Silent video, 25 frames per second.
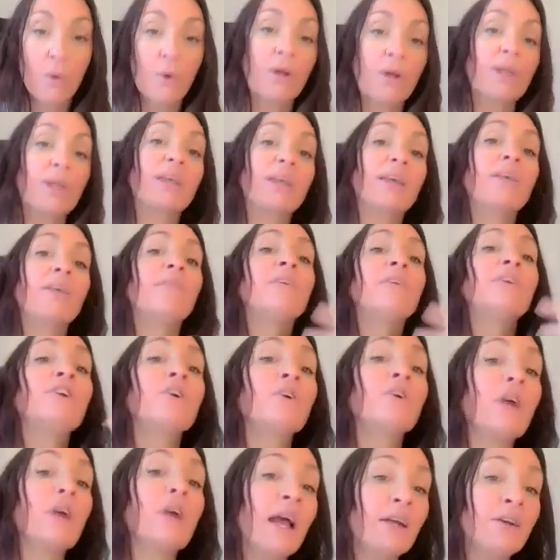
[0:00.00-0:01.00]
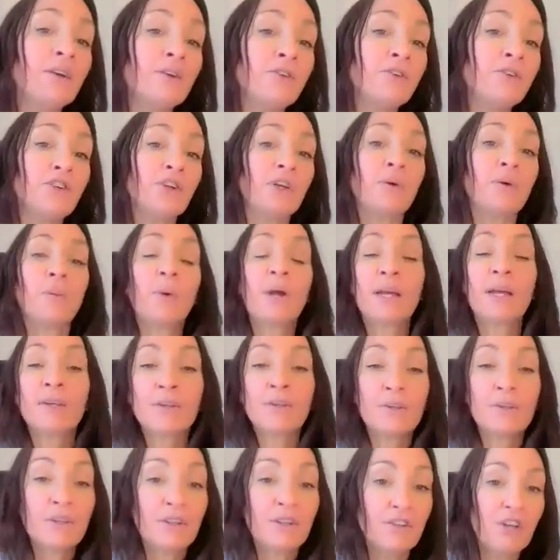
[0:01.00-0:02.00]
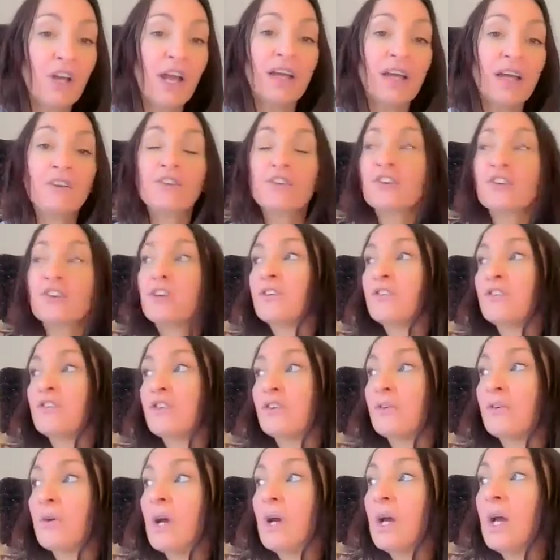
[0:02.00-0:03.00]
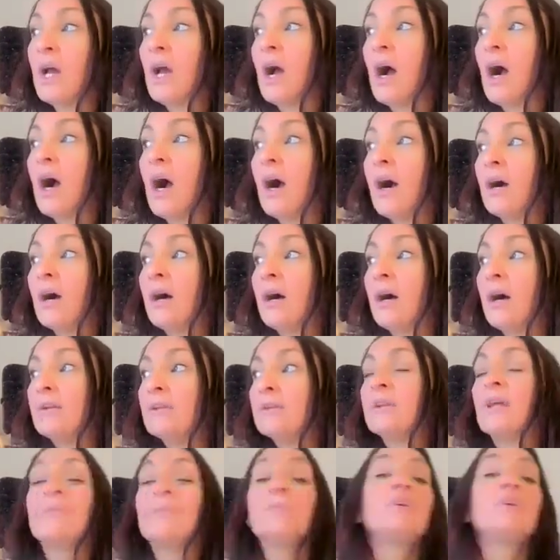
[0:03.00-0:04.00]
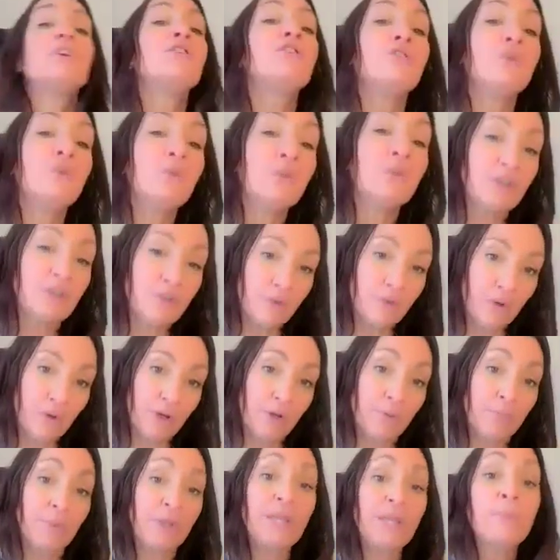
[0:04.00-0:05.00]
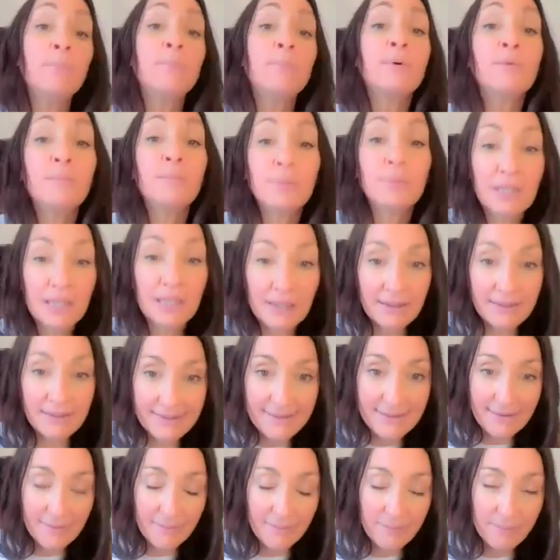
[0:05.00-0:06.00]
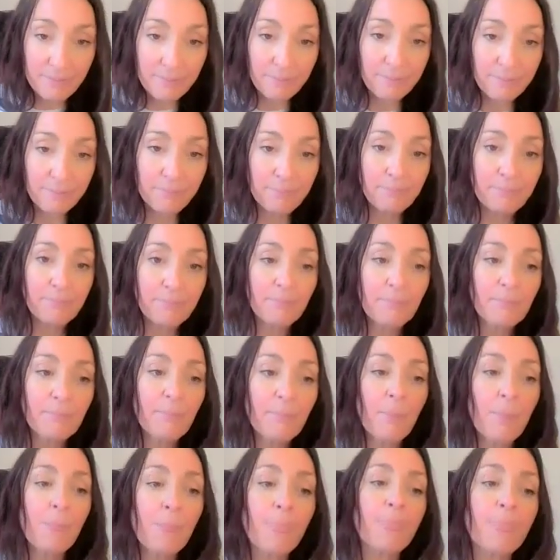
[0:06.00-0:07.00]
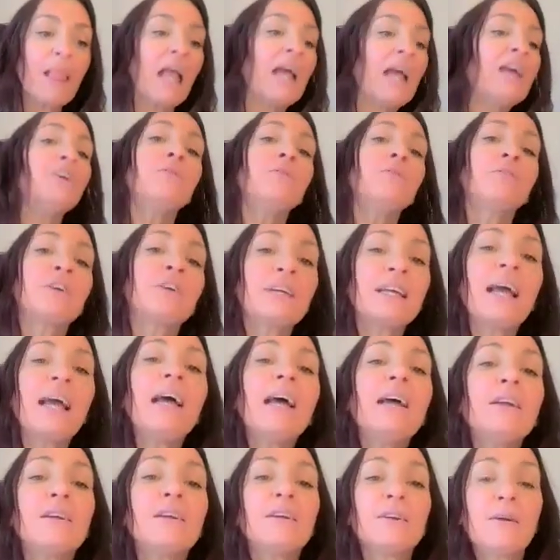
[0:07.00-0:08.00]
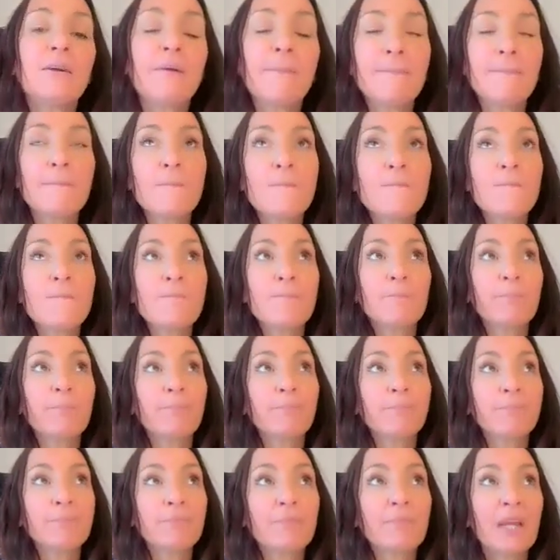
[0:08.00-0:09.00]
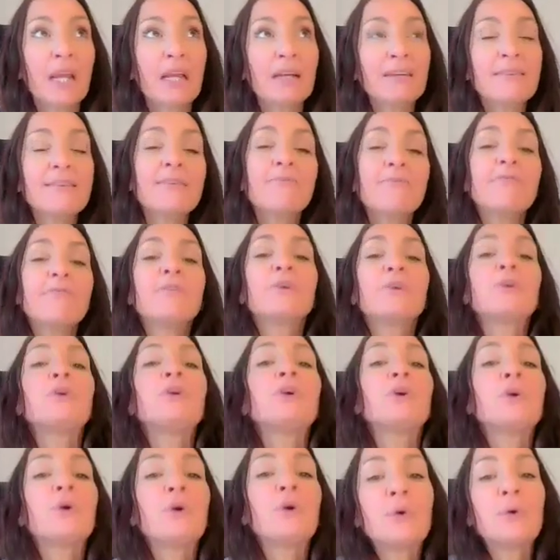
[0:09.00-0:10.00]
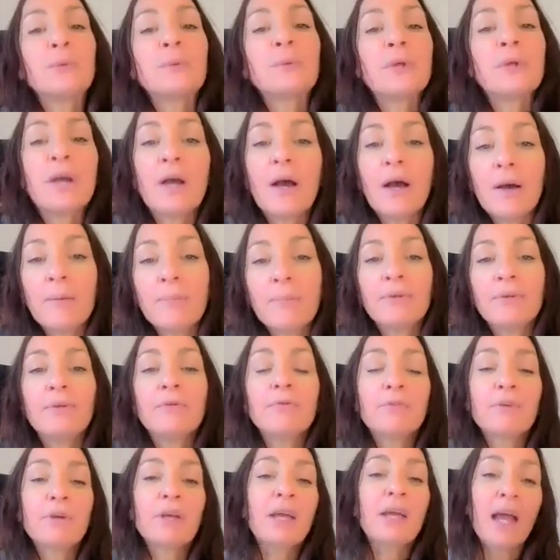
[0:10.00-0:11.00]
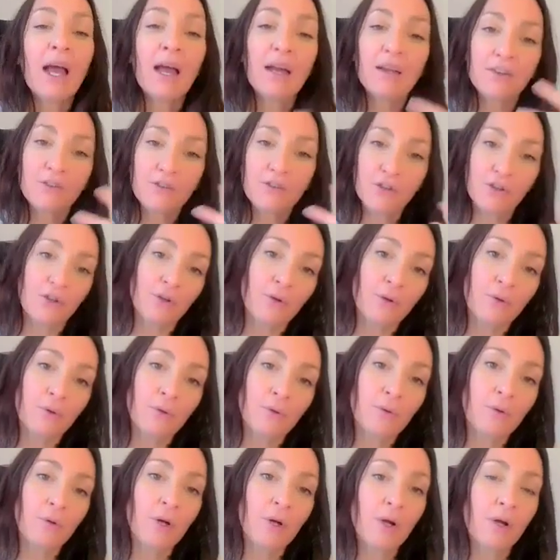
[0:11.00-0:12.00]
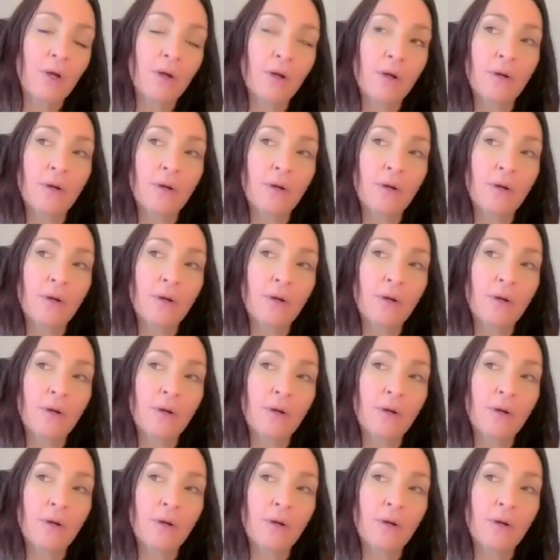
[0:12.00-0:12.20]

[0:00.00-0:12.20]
or given your energy away, your attention to, let me do this for you, people please. And you forget to fill your own cup. You forget to